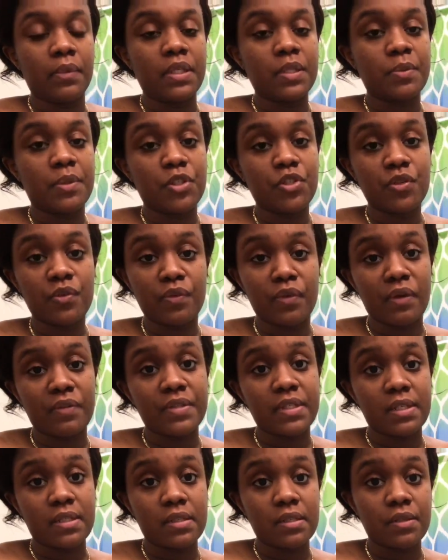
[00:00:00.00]
especially if you
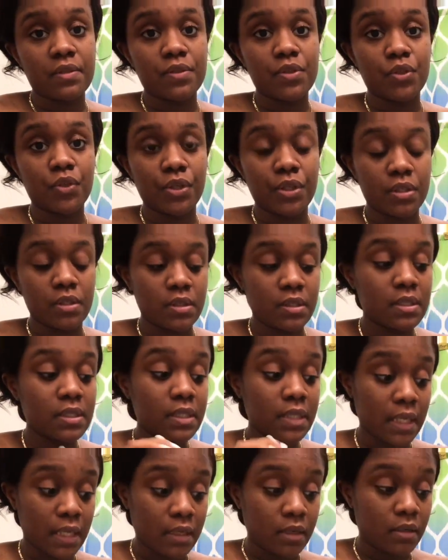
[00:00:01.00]
have sensitive
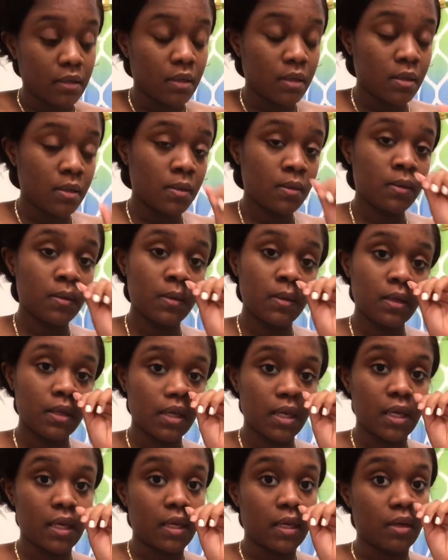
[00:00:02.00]
skin,
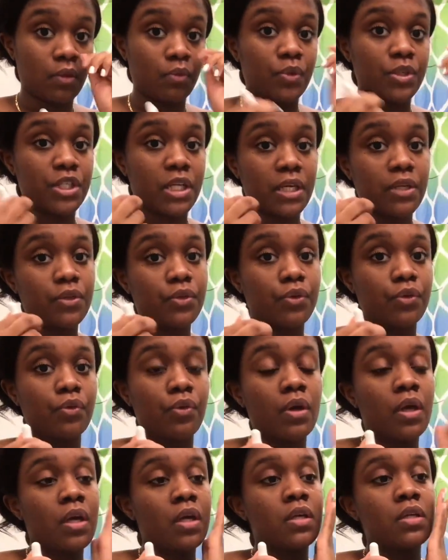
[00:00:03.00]
and which I do.
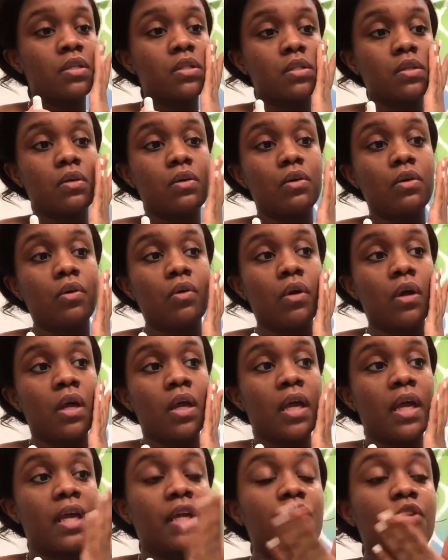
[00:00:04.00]
So,
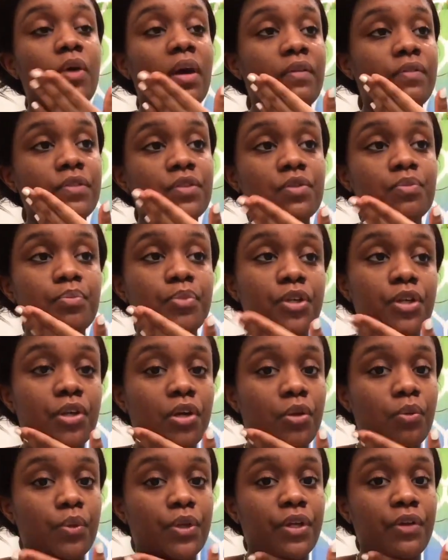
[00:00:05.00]
and you have to put it
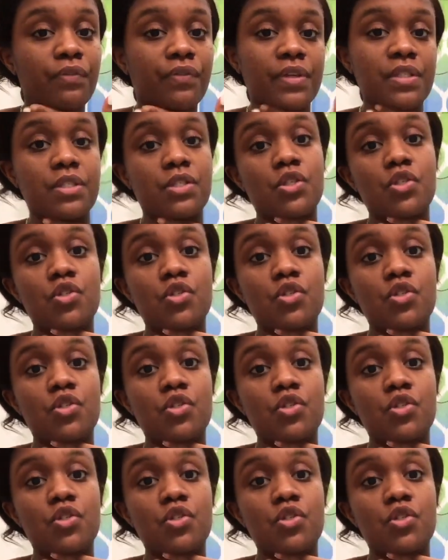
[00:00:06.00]
on when your face